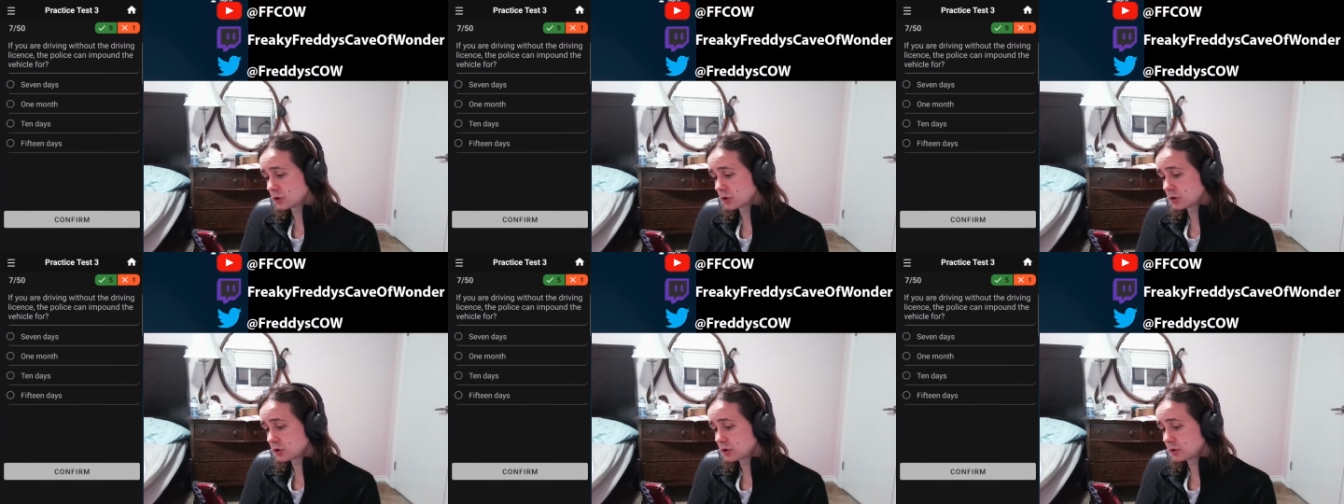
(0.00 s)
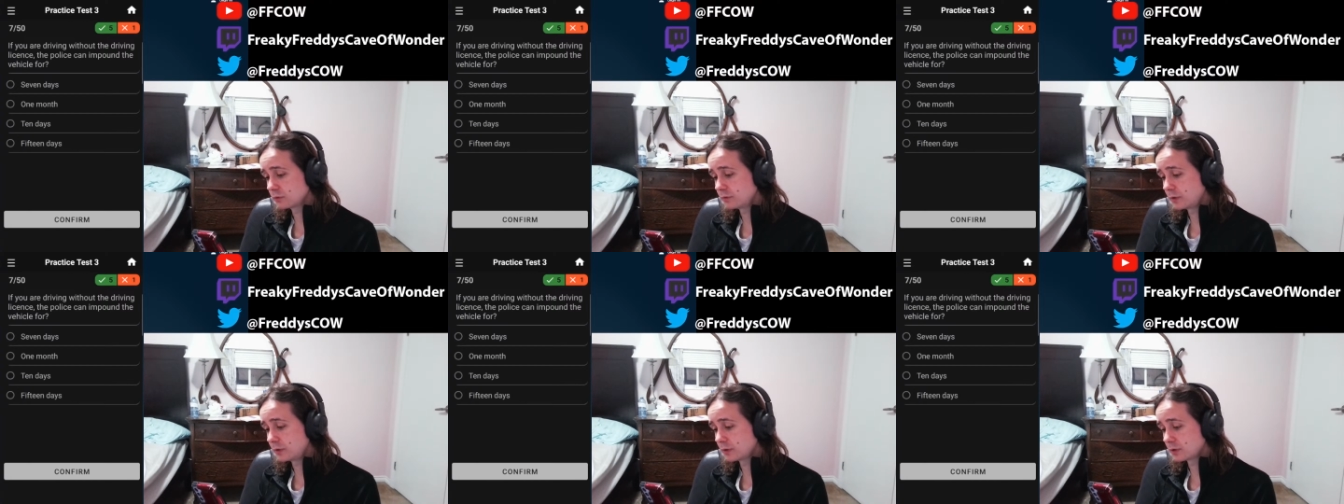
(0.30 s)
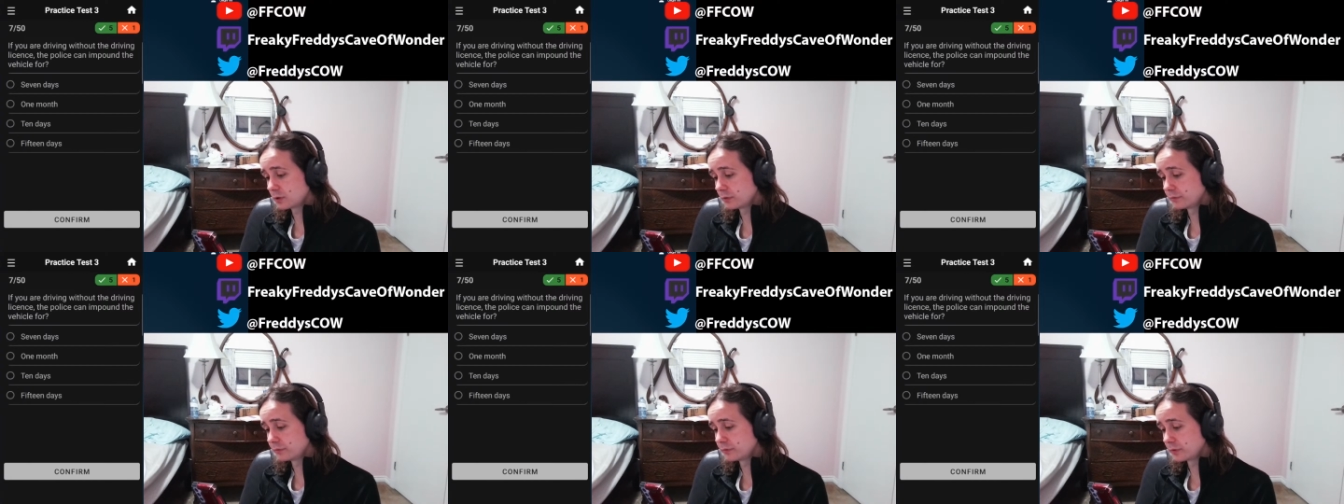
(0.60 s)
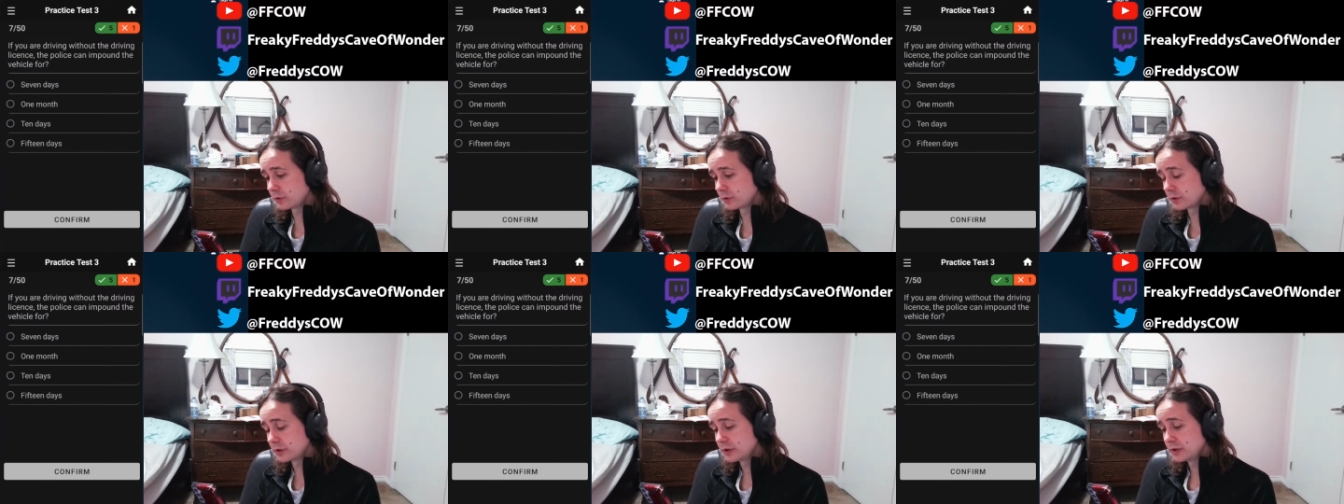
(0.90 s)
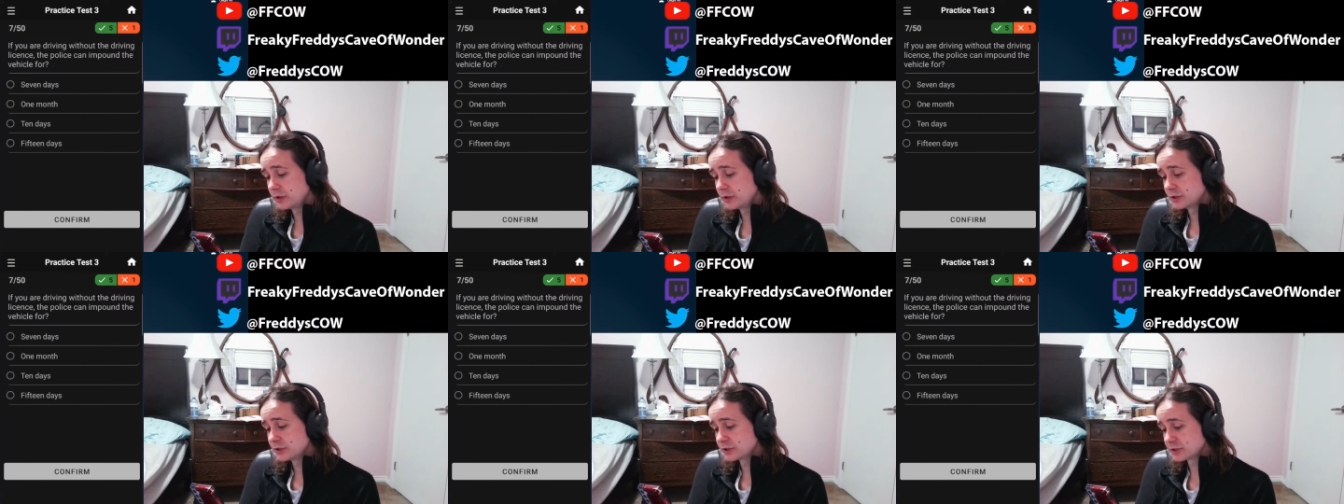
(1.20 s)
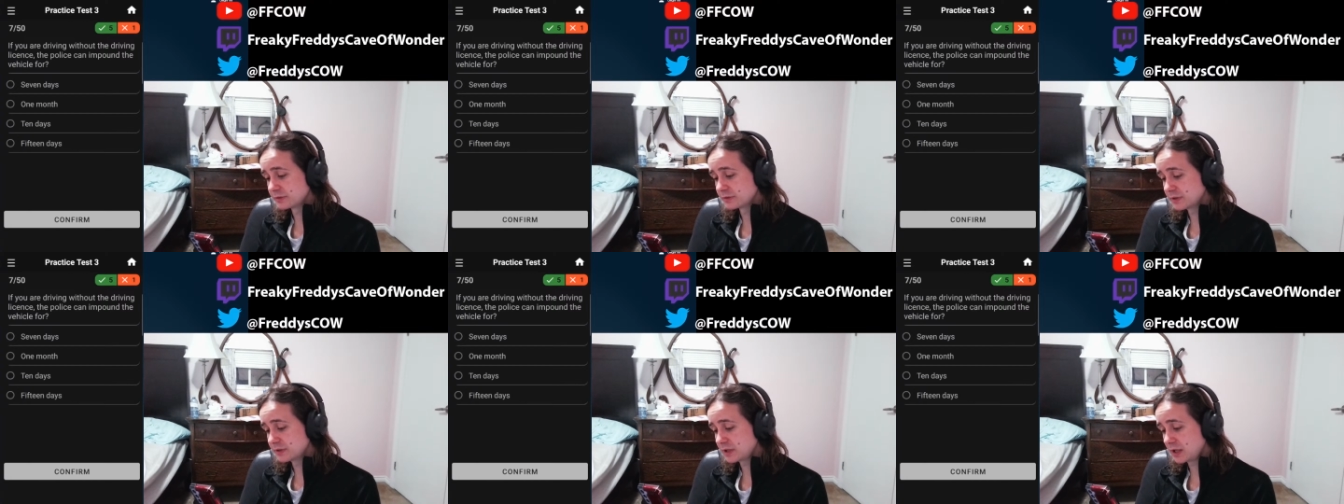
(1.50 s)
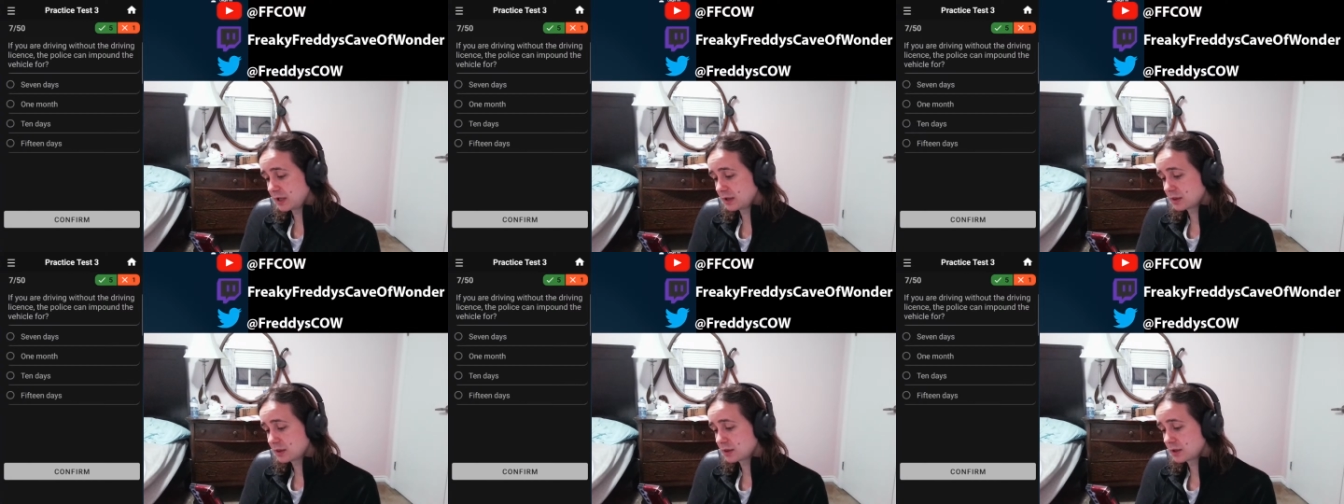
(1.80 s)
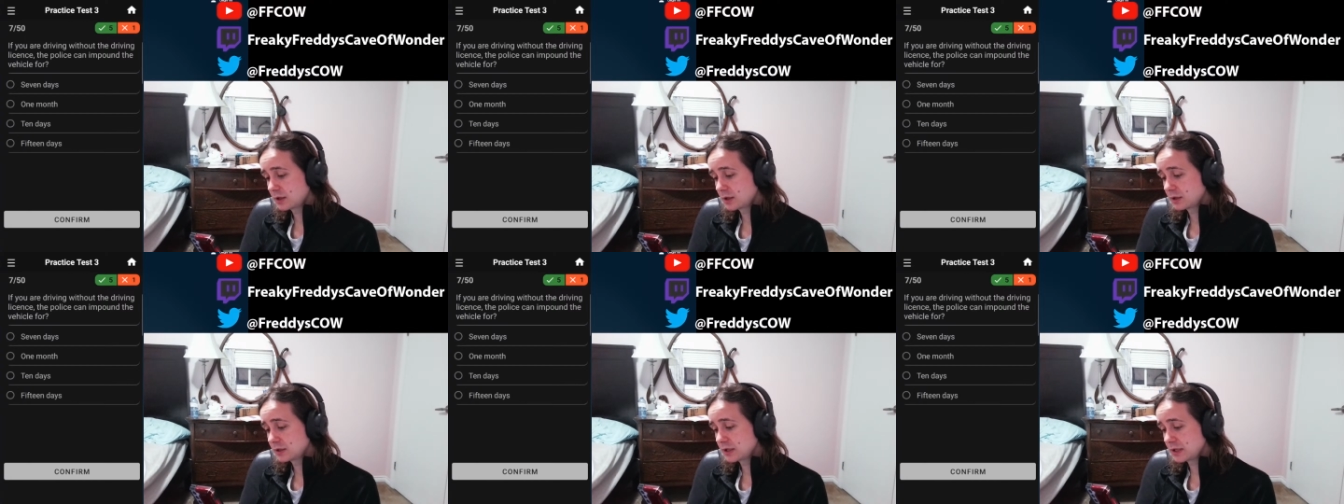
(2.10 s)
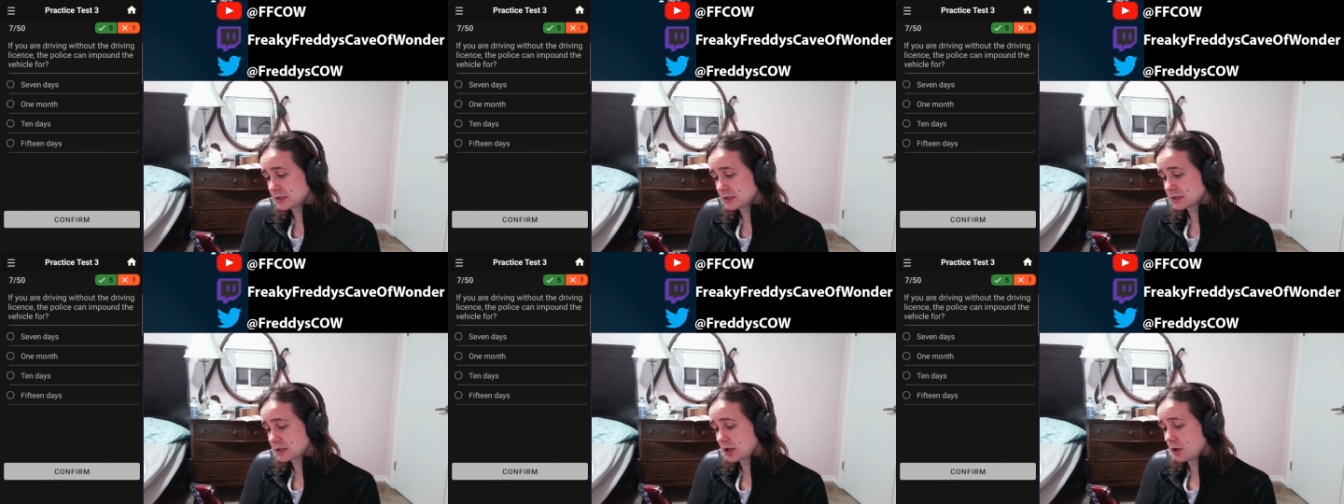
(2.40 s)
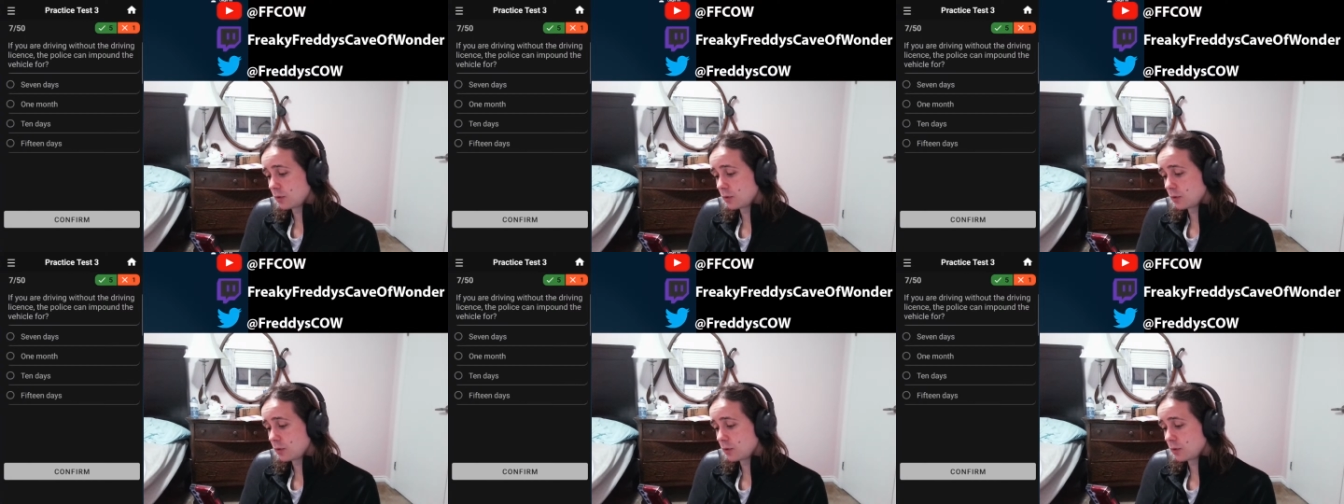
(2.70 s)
the vehicle for 7 days,